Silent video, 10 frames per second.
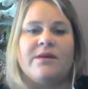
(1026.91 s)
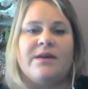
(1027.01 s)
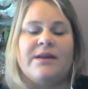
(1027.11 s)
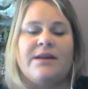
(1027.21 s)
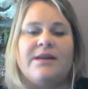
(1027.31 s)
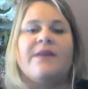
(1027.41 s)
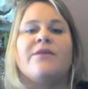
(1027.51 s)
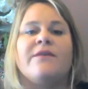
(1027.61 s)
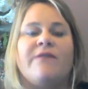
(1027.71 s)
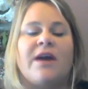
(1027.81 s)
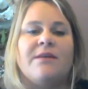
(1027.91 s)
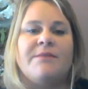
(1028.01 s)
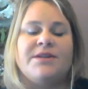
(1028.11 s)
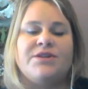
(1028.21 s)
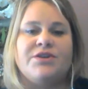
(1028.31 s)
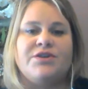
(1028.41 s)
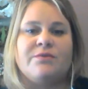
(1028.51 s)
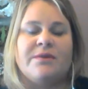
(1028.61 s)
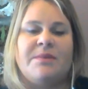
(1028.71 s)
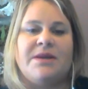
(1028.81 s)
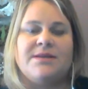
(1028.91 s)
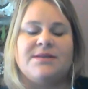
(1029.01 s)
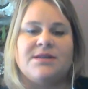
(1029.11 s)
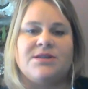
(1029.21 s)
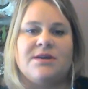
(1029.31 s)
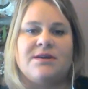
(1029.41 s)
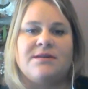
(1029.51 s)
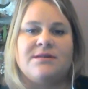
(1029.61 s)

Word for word: another environment should you repeat such a